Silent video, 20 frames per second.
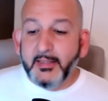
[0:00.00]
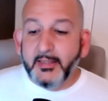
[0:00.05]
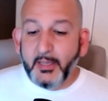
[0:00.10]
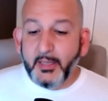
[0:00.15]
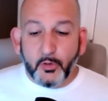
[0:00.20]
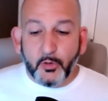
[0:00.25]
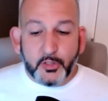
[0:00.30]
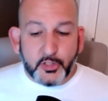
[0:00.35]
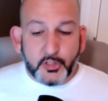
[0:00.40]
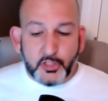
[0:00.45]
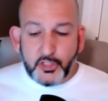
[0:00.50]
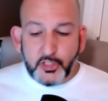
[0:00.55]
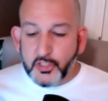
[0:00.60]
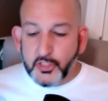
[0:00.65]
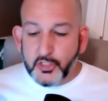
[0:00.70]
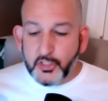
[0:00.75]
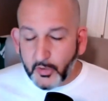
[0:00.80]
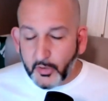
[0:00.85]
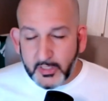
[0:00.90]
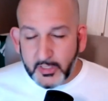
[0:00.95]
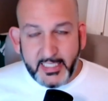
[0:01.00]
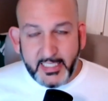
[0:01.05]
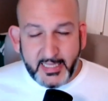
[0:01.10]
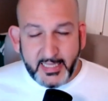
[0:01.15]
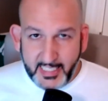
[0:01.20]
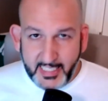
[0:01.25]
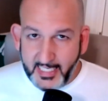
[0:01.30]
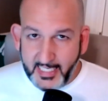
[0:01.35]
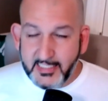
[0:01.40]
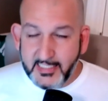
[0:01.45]
There were certainly
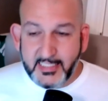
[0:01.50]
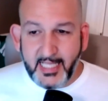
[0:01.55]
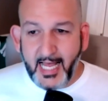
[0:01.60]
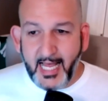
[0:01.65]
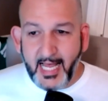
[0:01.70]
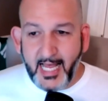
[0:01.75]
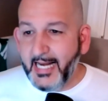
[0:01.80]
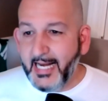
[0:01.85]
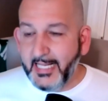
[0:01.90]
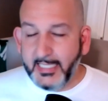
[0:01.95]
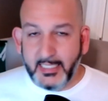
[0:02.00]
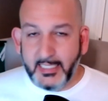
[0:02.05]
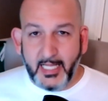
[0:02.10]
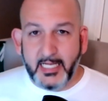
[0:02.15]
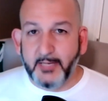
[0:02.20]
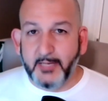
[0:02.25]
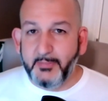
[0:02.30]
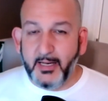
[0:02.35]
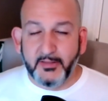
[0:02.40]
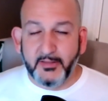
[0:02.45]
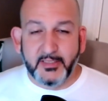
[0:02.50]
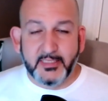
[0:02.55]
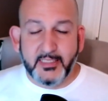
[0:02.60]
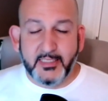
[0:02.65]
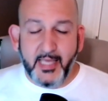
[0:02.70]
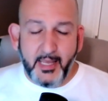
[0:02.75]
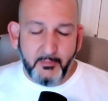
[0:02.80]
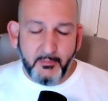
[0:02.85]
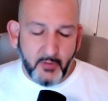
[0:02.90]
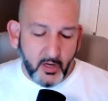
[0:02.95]
things that I didn't like about this
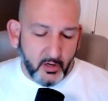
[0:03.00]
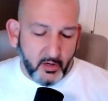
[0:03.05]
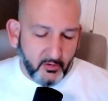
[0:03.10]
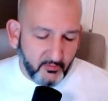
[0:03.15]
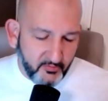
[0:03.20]
game,